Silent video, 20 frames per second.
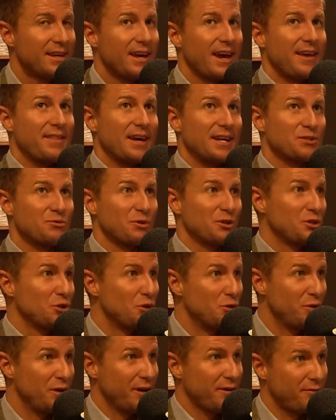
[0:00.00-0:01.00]
And that's with
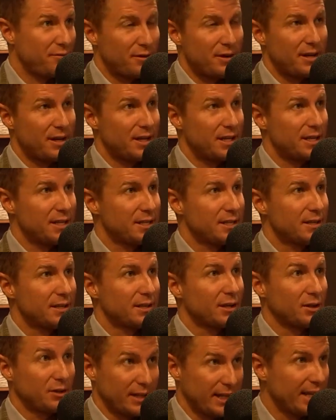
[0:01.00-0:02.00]
2 different
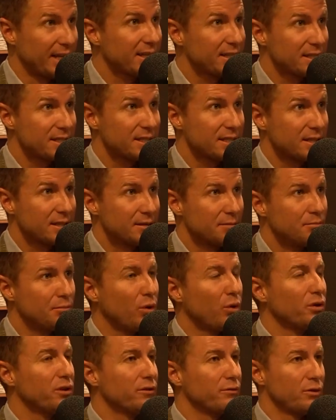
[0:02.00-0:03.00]
clinics,
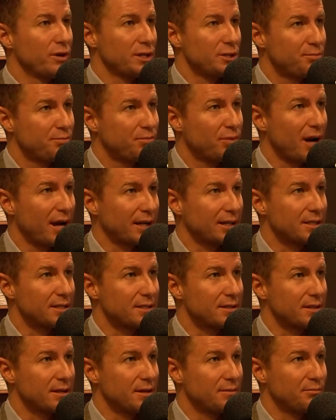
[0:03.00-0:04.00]
both of which
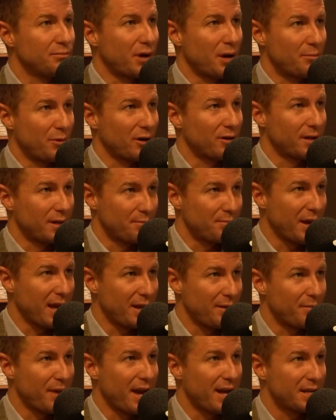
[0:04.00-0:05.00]
practice primarily in
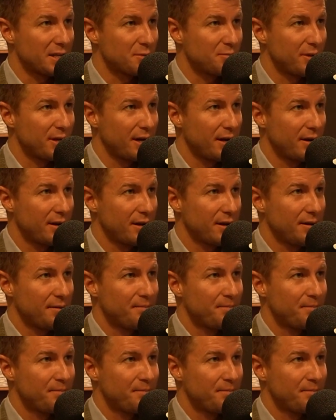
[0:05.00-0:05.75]
pain management area.